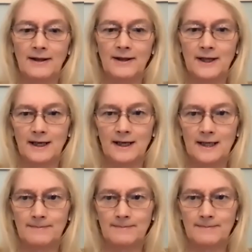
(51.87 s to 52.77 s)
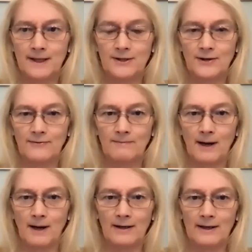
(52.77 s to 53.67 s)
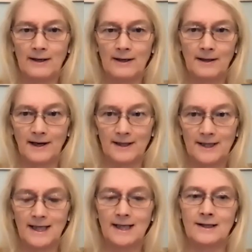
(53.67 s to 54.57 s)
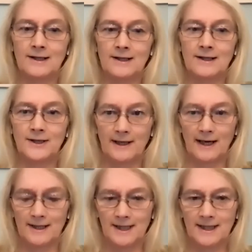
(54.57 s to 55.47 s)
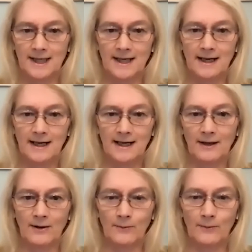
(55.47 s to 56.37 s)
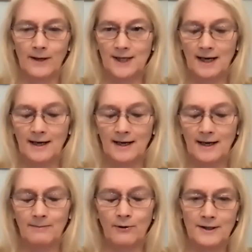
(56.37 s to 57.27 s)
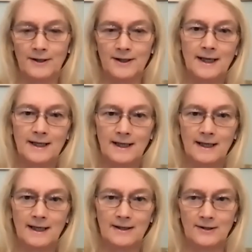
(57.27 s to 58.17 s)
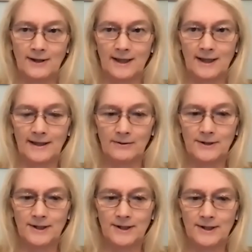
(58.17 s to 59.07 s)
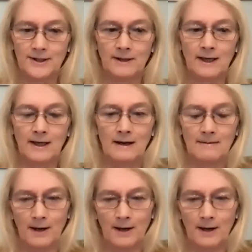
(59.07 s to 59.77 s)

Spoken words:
And I think it's being driven partly by the IT industry as they see it as another way of selling a product into the legal system.